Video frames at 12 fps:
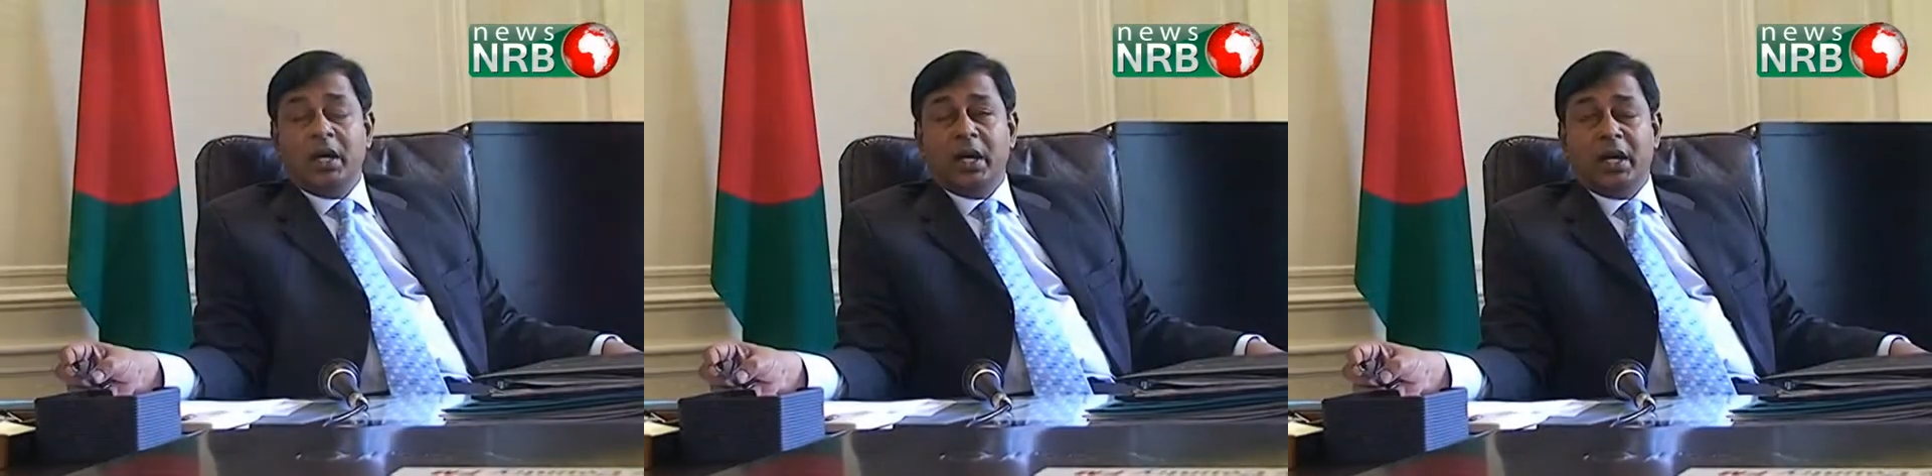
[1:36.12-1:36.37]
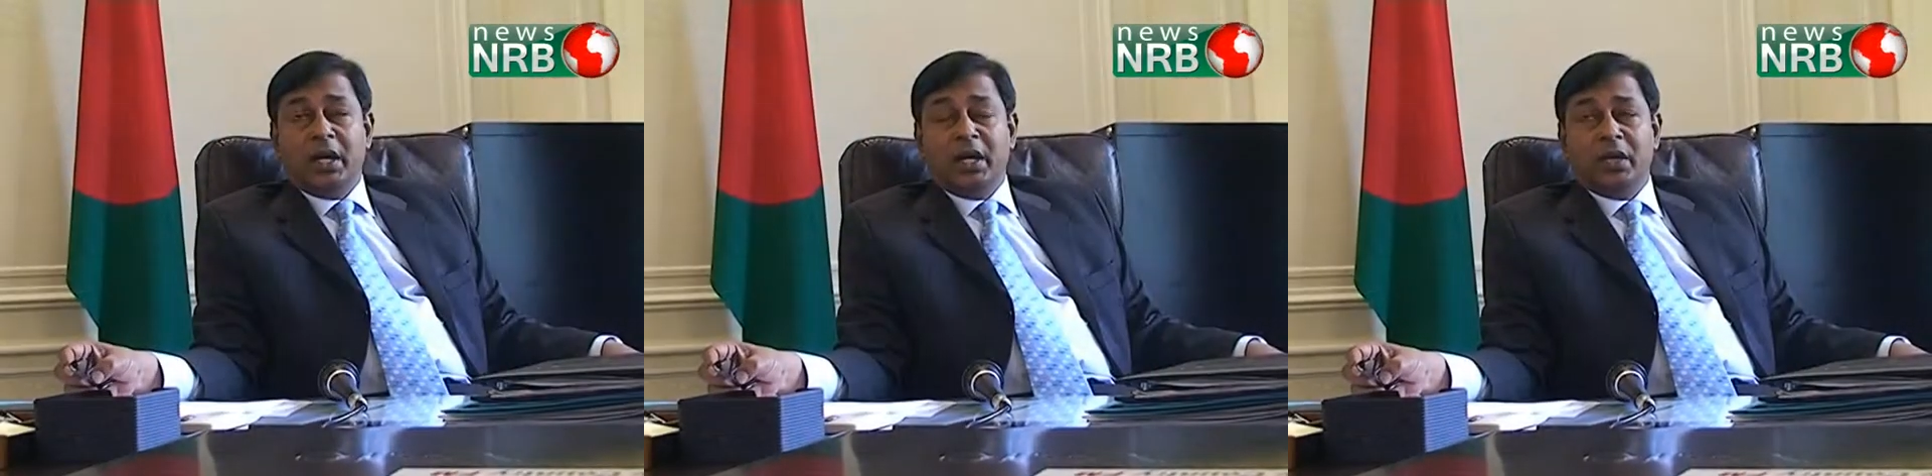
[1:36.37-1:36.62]

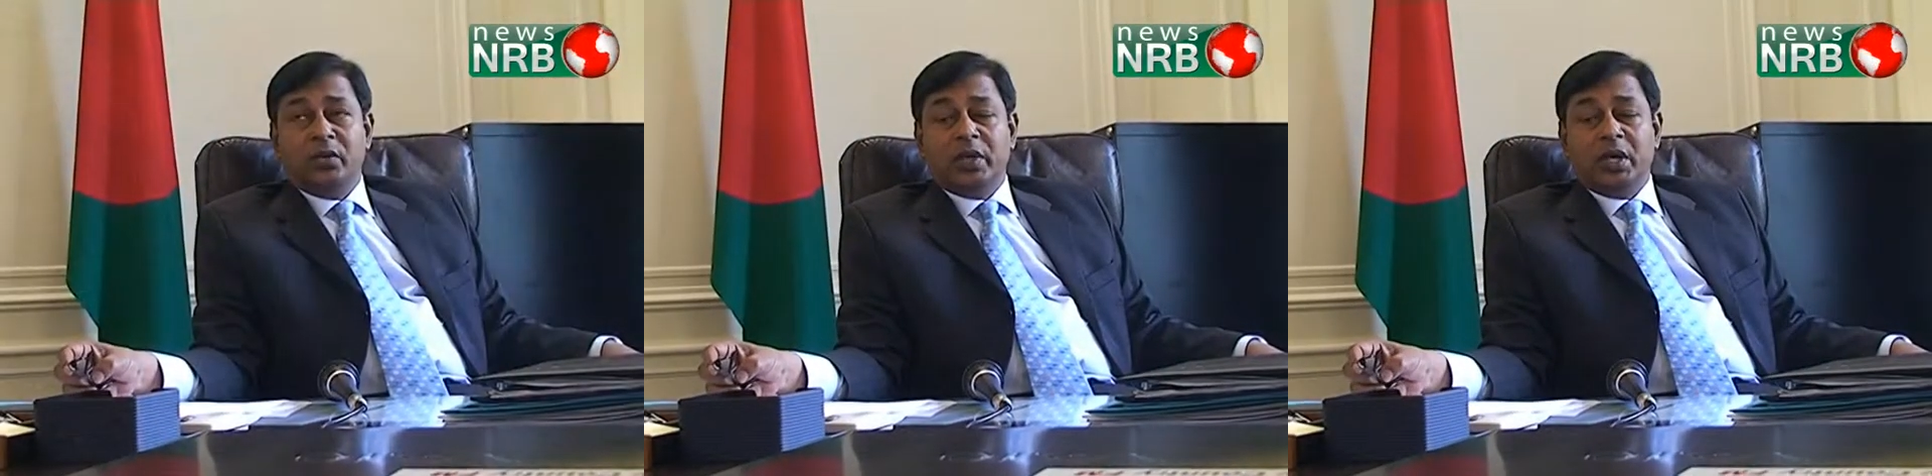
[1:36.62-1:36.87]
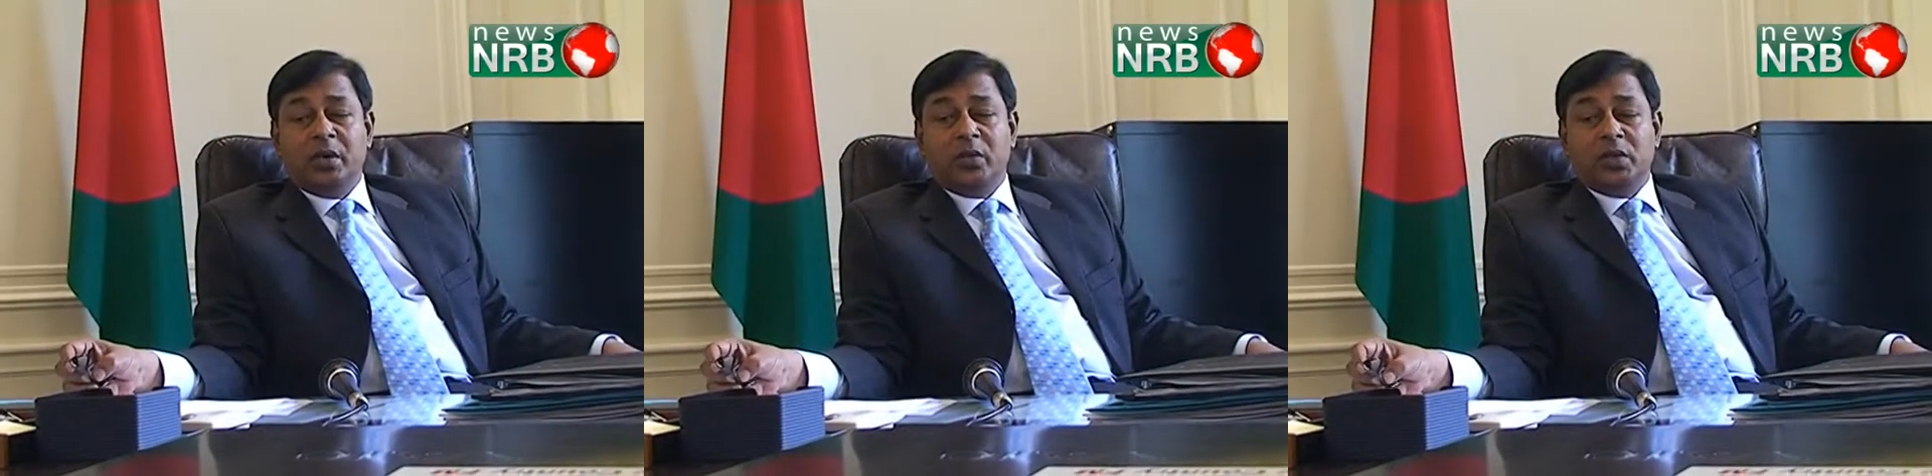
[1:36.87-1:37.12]
And
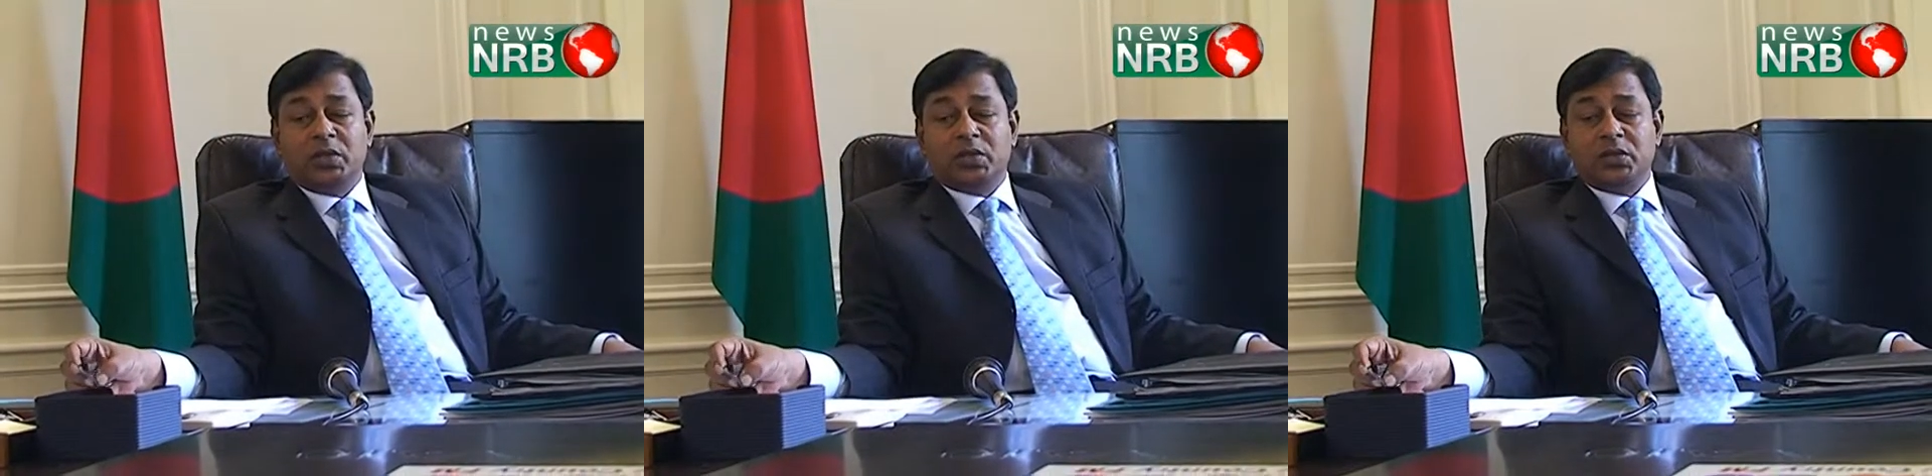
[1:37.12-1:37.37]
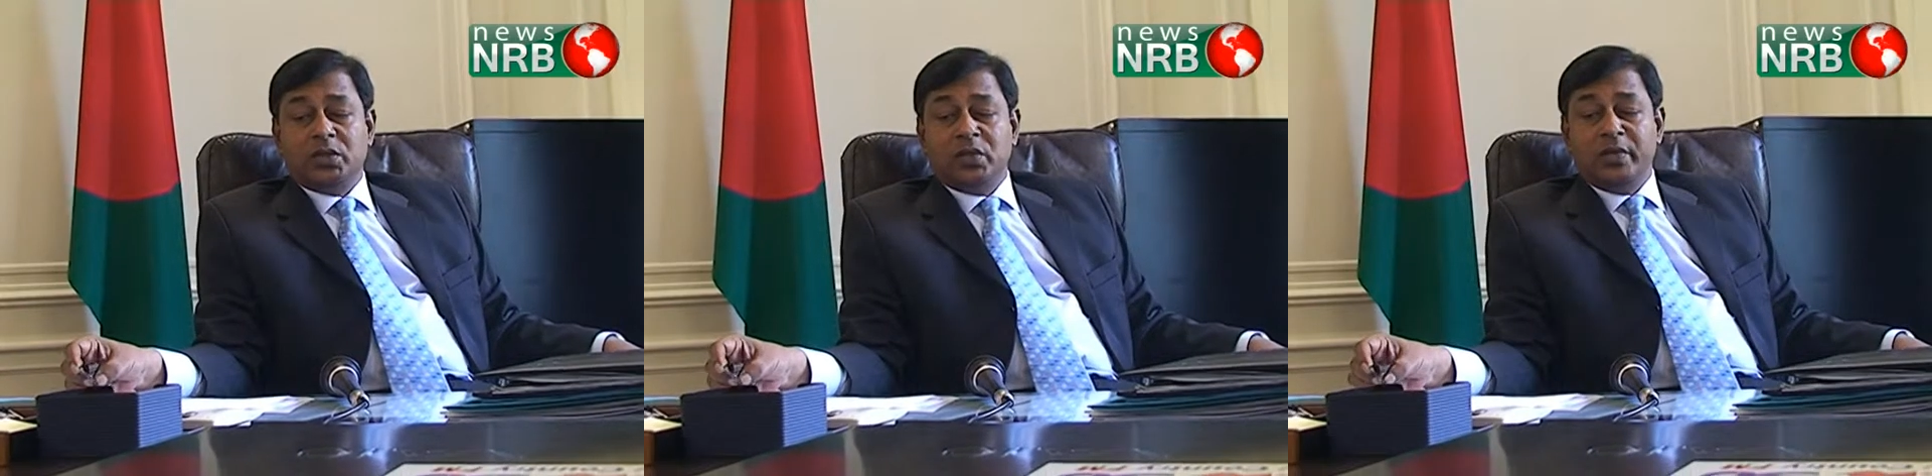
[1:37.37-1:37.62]
we have
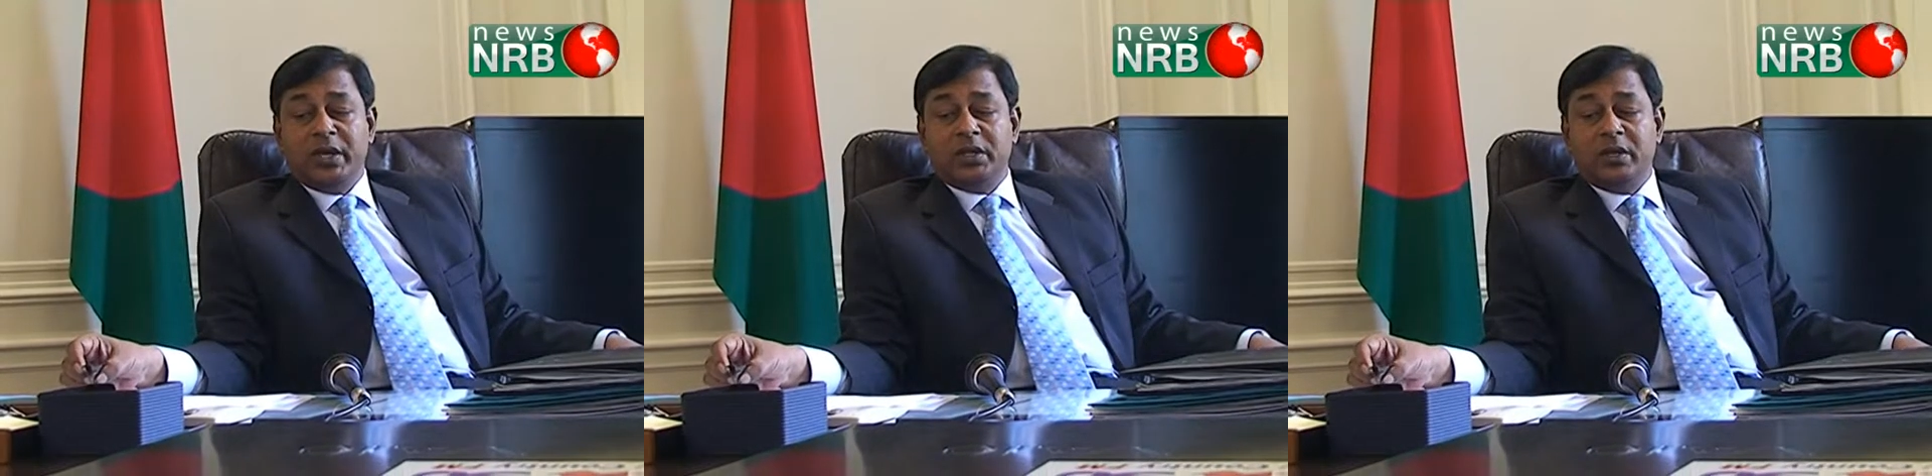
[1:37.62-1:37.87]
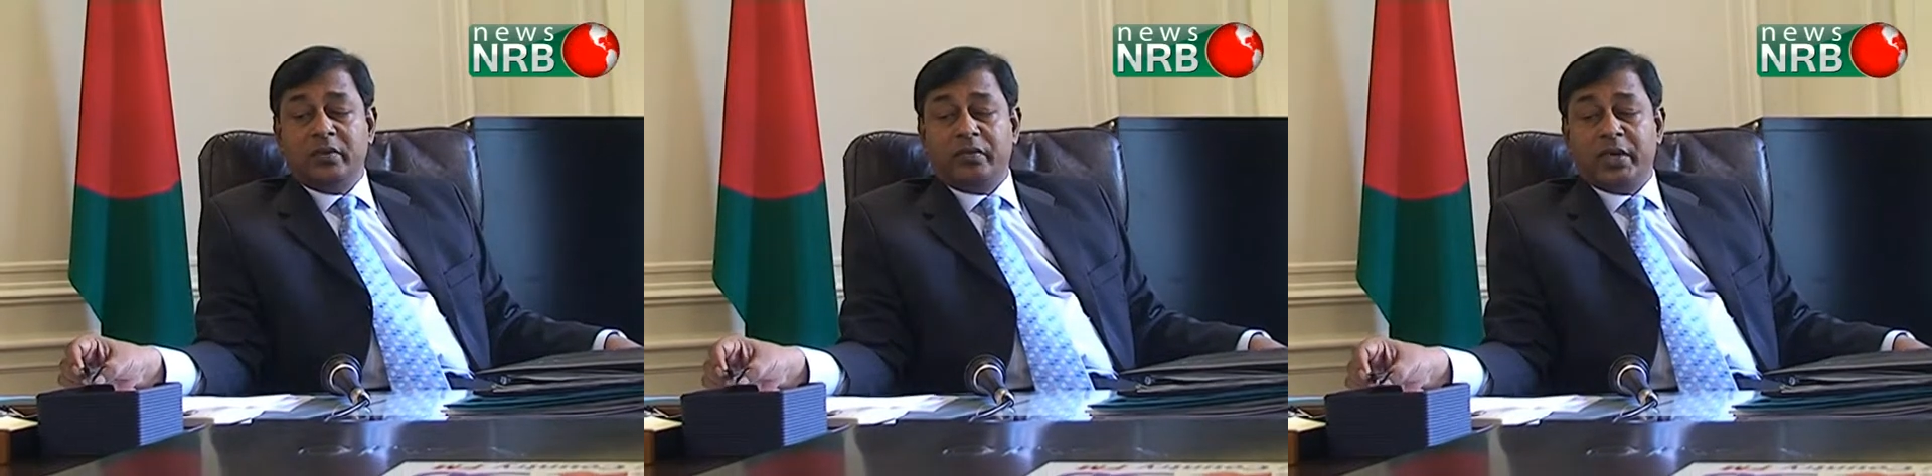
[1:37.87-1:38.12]
also met the